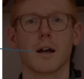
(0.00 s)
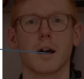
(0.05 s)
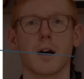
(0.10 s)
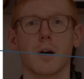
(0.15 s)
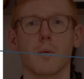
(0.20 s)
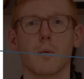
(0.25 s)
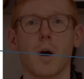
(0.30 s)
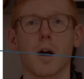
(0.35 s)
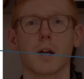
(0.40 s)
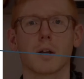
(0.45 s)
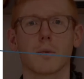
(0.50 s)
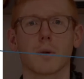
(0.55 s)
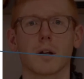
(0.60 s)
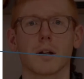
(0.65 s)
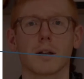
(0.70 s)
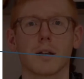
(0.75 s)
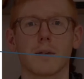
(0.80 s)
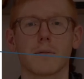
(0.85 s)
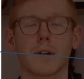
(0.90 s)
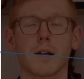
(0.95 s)
uh, why you want to
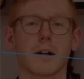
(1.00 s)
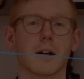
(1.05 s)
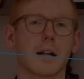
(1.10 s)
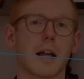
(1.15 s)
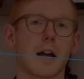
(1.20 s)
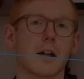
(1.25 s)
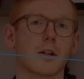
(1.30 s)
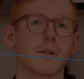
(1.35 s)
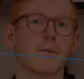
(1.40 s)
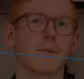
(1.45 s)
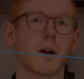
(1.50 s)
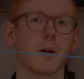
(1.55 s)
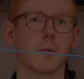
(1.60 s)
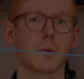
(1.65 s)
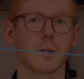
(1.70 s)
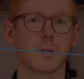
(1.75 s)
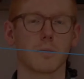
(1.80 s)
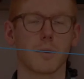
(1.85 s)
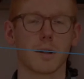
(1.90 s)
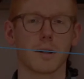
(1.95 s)
live there, and how you felt
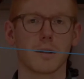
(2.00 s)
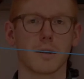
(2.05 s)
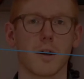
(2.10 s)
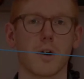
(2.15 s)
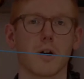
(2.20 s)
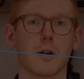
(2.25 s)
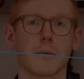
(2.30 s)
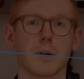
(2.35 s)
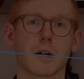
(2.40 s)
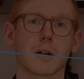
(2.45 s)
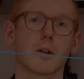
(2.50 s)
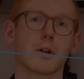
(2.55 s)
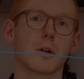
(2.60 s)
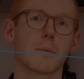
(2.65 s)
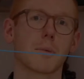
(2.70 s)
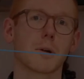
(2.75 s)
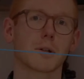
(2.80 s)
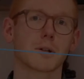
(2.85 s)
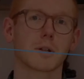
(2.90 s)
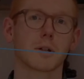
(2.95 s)
when you went home. Include a
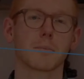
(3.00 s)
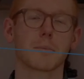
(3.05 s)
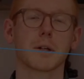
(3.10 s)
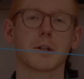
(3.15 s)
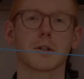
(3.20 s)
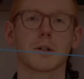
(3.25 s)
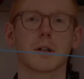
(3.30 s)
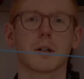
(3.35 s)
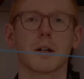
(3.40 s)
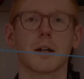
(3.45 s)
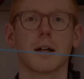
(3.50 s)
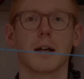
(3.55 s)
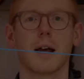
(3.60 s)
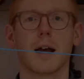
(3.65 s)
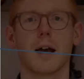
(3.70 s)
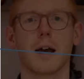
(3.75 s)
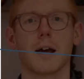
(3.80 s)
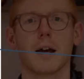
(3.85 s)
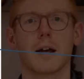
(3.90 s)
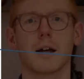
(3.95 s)
personal picture
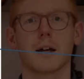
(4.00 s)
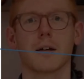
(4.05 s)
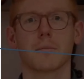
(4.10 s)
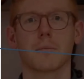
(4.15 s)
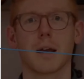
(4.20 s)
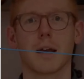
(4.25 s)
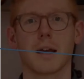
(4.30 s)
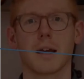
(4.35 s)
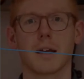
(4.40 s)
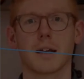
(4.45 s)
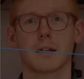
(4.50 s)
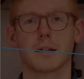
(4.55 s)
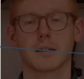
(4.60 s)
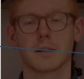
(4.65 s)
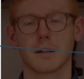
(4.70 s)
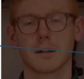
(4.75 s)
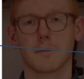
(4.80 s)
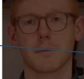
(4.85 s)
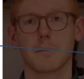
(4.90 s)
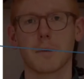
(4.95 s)
um, and
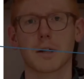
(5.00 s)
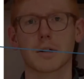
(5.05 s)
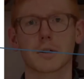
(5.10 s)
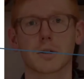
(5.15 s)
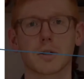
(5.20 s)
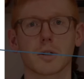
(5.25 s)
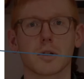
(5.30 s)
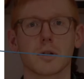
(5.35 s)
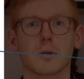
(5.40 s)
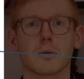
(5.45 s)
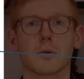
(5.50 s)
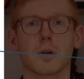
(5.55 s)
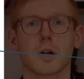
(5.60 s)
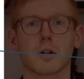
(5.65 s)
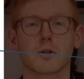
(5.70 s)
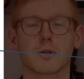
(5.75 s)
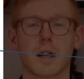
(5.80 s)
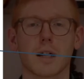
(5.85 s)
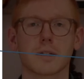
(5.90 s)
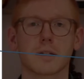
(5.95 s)
make sure you
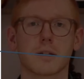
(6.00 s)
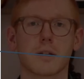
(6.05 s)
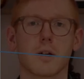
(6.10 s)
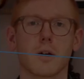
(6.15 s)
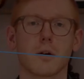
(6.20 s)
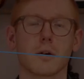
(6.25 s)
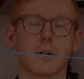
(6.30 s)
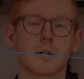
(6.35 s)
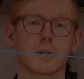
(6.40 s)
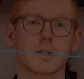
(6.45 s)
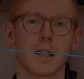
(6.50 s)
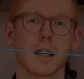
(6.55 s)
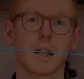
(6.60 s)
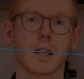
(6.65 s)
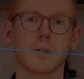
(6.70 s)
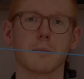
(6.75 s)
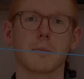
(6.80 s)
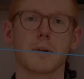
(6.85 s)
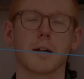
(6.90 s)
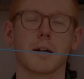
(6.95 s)
address the owner's
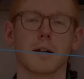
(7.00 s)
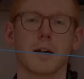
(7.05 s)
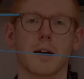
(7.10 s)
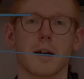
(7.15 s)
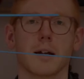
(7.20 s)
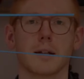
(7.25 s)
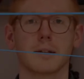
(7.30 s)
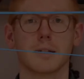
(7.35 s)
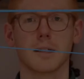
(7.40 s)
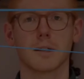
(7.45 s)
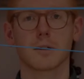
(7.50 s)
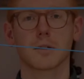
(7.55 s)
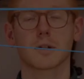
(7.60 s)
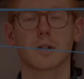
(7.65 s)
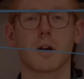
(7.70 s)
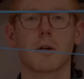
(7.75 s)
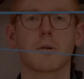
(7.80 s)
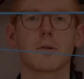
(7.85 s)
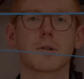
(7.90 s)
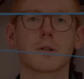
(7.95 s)
name, uh, dear
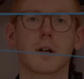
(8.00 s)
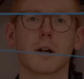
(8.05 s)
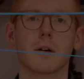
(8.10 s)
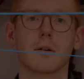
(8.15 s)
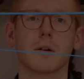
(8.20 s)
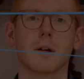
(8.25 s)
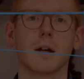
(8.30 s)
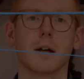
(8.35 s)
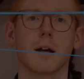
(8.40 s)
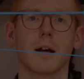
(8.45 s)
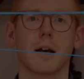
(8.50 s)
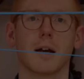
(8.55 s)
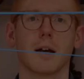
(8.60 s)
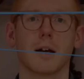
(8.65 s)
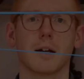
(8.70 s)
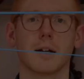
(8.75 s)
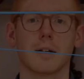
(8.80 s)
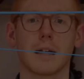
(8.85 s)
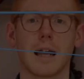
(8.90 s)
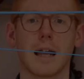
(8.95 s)
so and so,
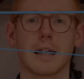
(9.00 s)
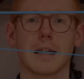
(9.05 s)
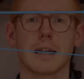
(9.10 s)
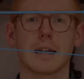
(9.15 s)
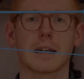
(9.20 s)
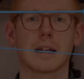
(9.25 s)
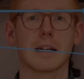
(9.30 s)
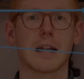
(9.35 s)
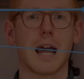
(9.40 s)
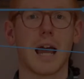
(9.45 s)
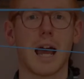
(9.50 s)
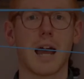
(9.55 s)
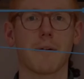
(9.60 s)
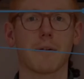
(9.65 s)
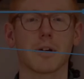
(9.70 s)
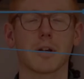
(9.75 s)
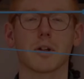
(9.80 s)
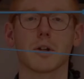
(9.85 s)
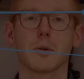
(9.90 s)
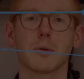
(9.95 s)
and it could have
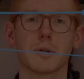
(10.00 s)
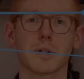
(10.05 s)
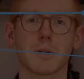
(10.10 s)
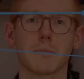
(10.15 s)
a huge